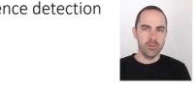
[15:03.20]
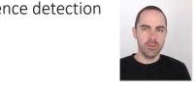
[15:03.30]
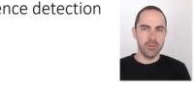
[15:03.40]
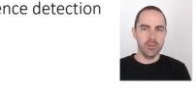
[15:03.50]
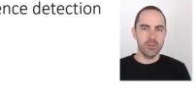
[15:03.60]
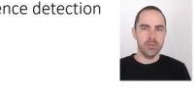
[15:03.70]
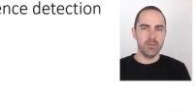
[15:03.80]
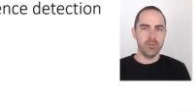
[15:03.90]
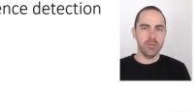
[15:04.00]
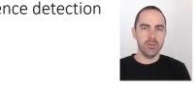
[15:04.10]
uh,
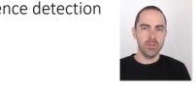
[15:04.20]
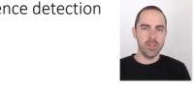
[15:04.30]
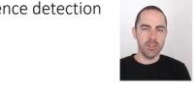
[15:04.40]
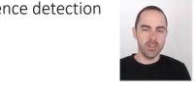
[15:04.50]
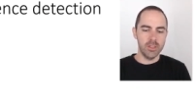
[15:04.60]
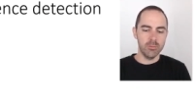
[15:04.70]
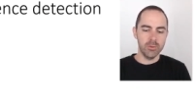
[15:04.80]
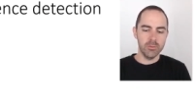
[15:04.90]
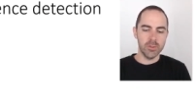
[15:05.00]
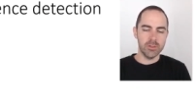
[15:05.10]
not only at the
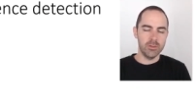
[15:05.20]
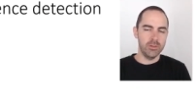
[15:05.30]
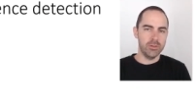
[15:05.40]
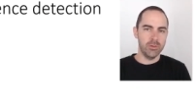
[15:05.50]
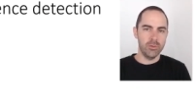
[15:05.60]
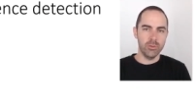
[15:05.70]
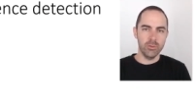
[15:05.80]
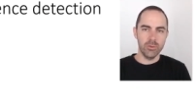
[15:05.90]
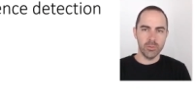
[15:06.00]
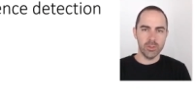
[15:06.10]
input but also
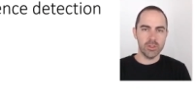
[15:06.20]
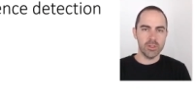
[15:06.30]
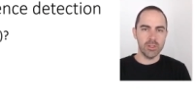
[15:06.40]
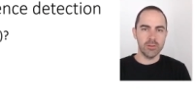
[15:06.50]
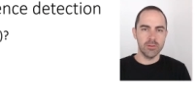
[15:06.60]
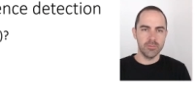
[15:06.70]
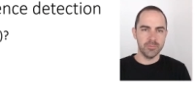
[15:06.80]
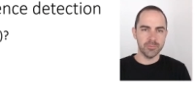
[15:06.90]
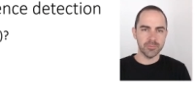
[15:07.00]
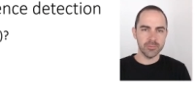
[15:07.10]
through the processing.
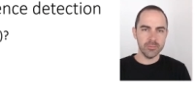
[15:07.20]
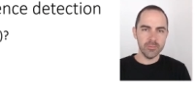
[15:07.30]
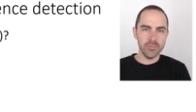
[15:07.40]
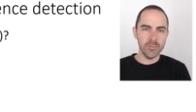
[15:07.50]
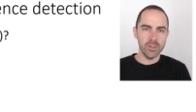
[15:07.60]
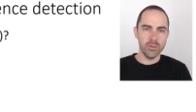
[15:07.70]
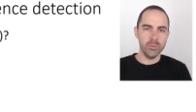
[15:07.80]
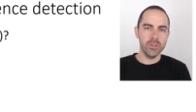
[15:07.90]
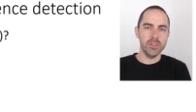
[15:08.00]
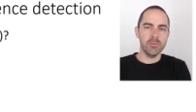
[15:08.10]
So
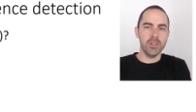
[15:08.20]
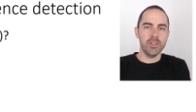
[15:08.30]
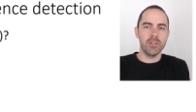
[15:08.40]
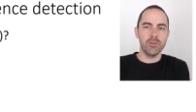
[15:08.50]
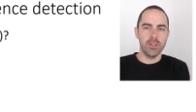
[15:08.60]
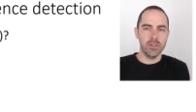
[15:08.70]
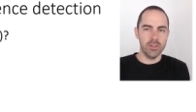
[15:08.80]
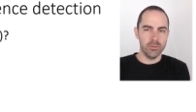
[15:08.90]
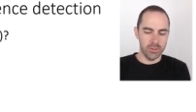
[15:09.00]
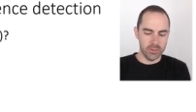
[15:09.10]
what is a spiking neural
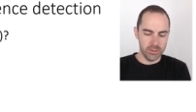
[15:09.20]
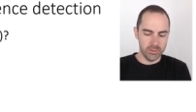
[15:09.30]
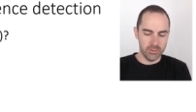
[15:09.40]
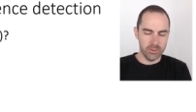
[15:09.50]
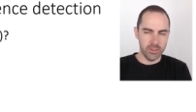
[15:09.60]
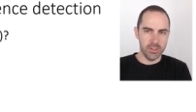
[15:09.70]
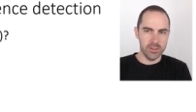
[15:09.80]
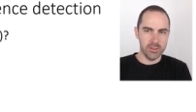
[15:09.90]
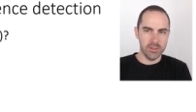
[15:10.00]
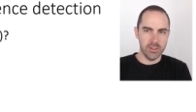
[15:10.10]
network or
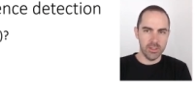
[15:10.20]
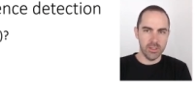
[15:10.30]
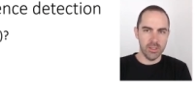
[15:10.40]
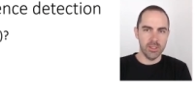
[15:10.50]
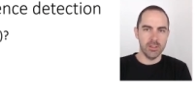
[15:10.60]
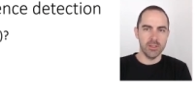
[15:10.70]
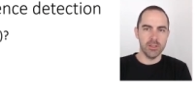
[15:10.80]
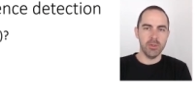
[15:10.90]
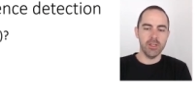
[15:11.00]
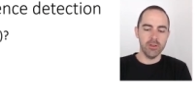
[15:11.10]
SNN? A
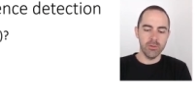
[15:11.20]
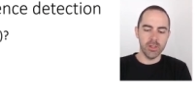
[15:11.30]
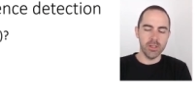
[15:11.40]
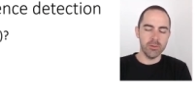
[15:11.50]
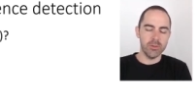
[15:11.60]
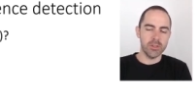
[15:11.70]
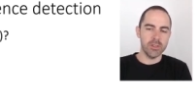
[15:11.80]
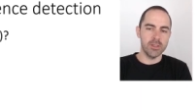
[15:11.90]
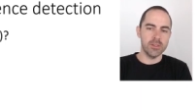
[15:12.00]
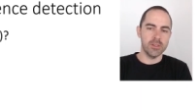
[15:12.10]
spiking neural network
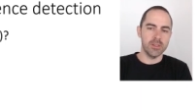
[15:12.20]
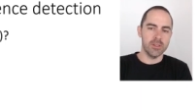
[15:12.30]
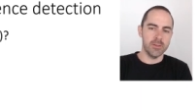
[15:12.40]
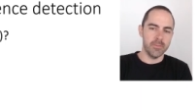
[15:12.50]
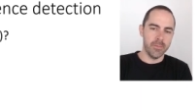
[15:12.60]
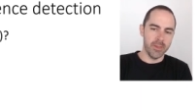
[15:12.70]
is a